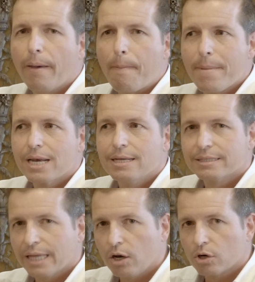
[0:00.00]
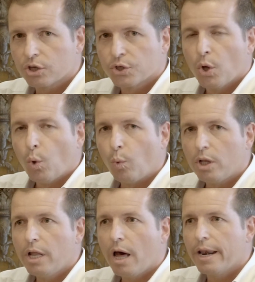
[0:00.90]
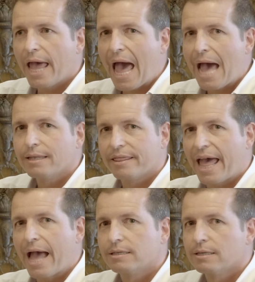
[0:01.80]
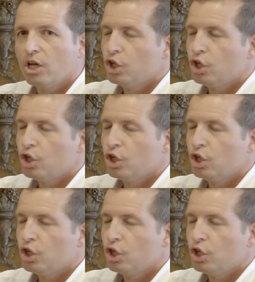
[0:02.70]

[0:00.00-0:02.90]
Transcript: many sellers will not add that